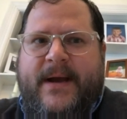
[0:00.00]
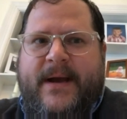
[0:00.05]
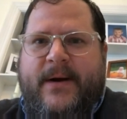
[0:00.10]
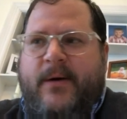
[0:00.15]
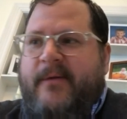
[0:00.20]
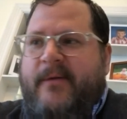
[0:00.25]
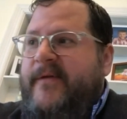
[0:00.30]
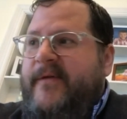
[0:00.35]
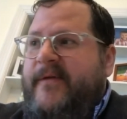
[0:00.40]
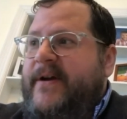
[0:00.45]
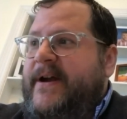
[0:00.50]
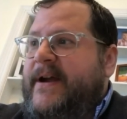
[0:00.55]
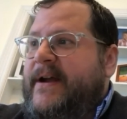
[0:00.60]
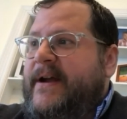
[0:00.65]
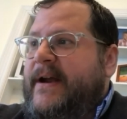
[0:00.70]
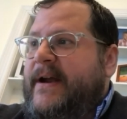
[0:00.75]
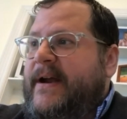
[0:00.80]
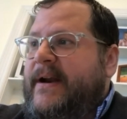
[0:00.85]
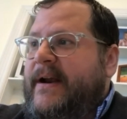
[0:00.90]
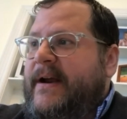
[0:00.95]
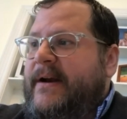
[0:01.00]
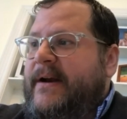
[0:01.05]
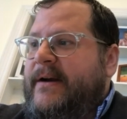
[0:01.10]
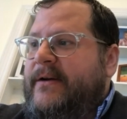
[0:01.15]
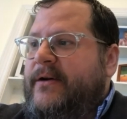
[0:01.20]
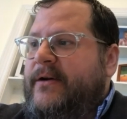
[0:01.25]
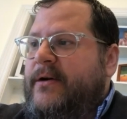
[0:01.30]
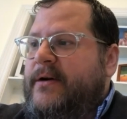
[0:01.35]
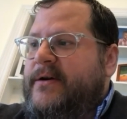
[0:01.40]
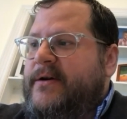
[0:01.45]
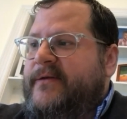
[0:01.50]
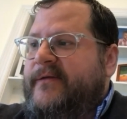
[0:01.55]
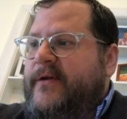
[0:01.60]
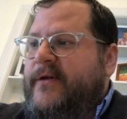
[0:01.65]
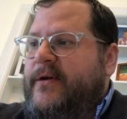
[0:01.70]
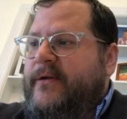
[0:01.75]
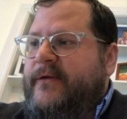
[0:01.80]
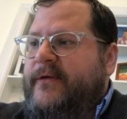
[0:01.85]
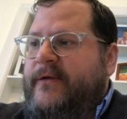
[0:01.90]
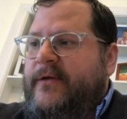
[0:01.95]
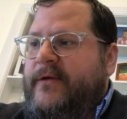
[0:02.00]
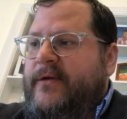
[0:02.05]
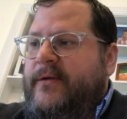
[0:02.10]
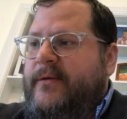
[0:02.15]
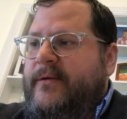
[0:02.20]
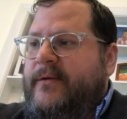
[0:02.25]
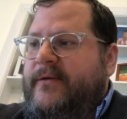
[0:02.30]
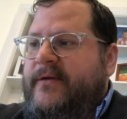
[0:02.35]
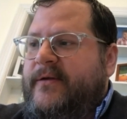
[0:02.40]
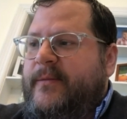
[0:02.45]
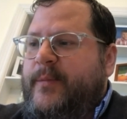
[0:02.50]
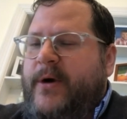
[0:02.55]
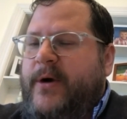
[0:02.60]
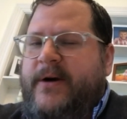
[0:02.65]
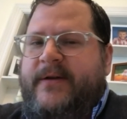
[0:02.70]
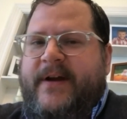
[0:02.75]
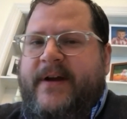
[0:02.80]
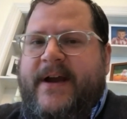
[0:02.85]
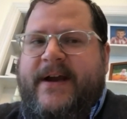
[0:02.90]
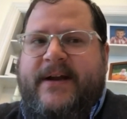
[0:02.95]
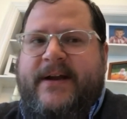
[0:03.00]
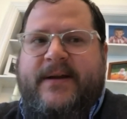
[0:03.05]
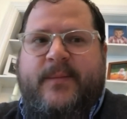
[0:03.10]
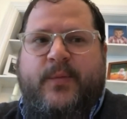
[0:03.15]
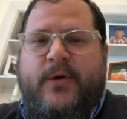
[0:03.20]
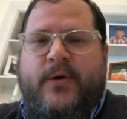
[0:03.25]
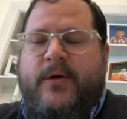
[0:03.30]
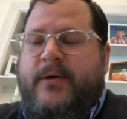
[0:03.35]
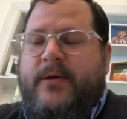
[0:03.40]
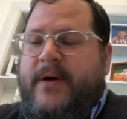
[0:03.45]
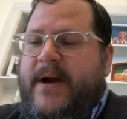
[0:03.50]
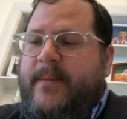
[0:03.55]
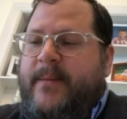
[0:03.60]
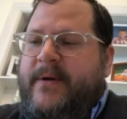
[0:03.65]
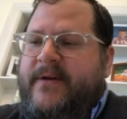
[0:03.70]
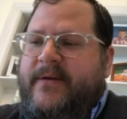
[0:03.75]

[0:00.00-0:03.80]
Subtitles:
hopefully encourage folks to partake in the program.